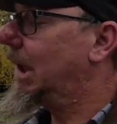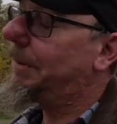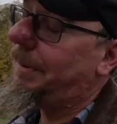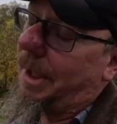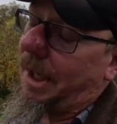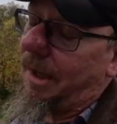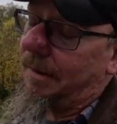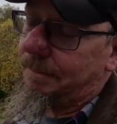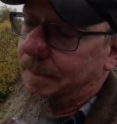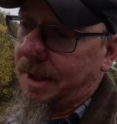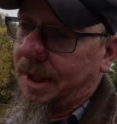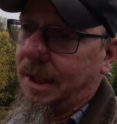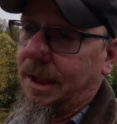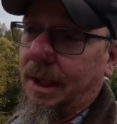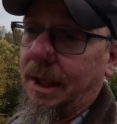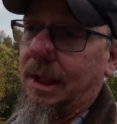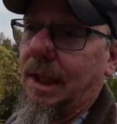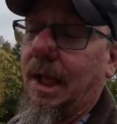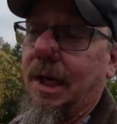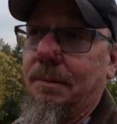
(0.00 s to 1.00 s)
We have been
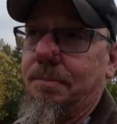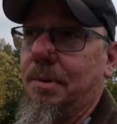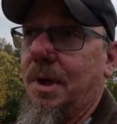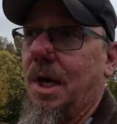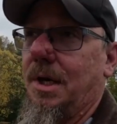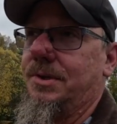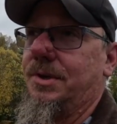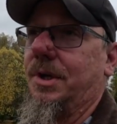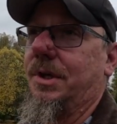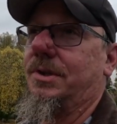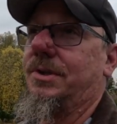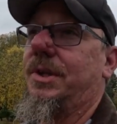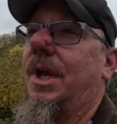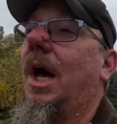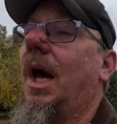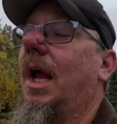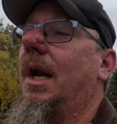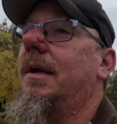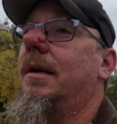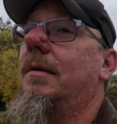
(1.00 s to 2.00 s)
getting a lot of projects
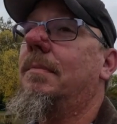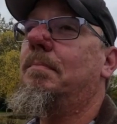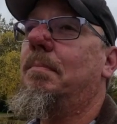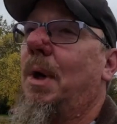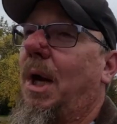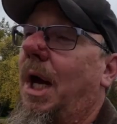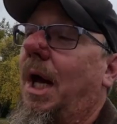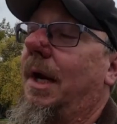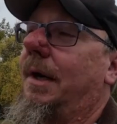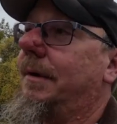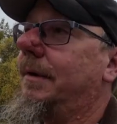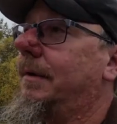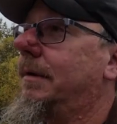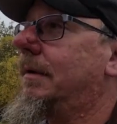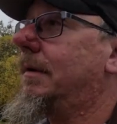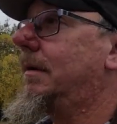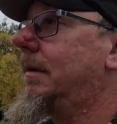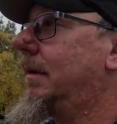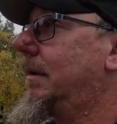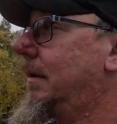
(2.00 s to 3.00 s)
done, but
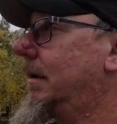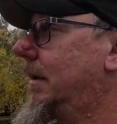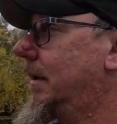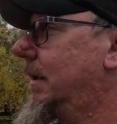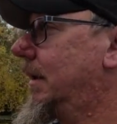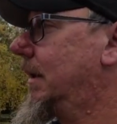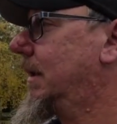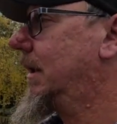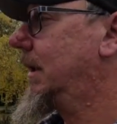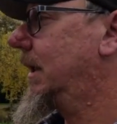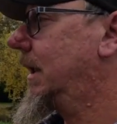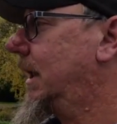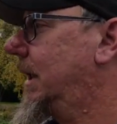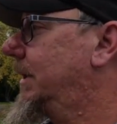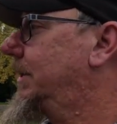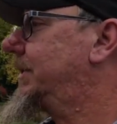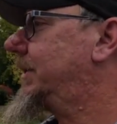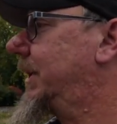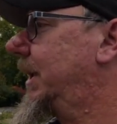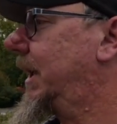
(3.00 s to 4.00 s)

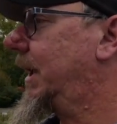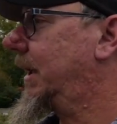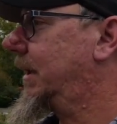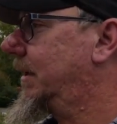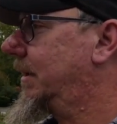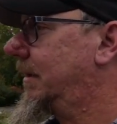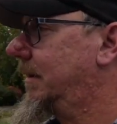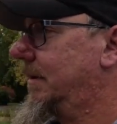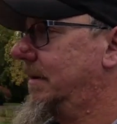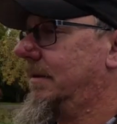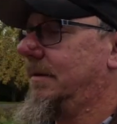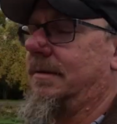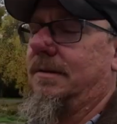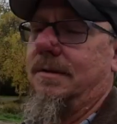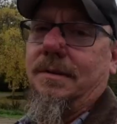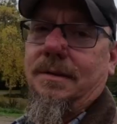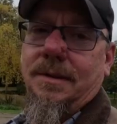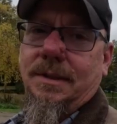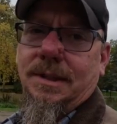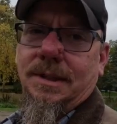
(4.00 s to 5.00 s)
it's
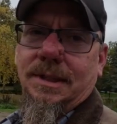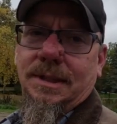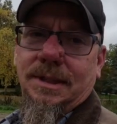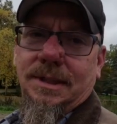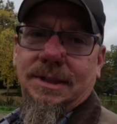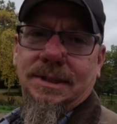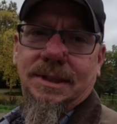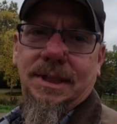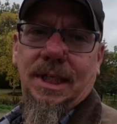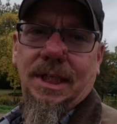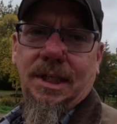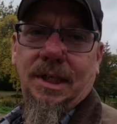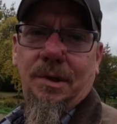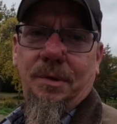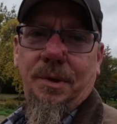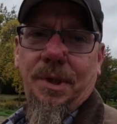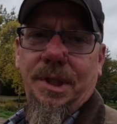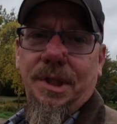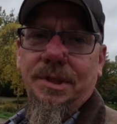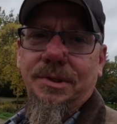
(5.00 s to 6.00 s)
not
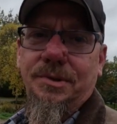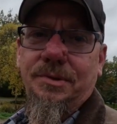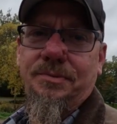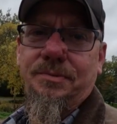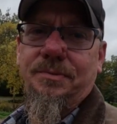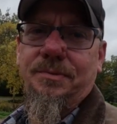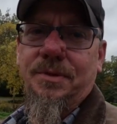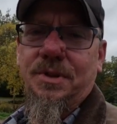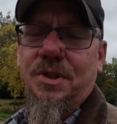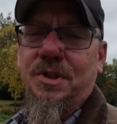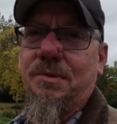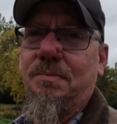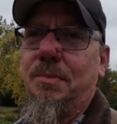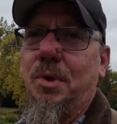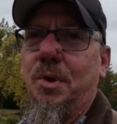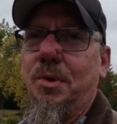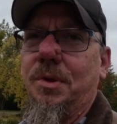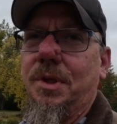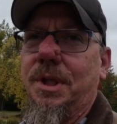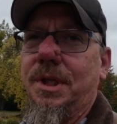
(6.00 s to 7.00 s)
going as
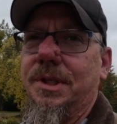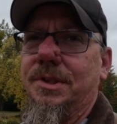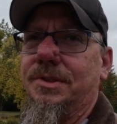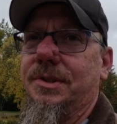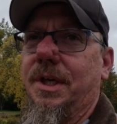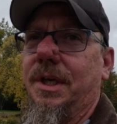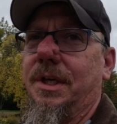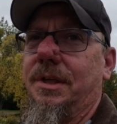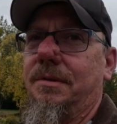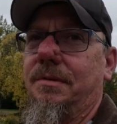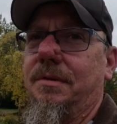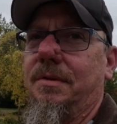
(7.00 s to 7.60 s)
smoothly as I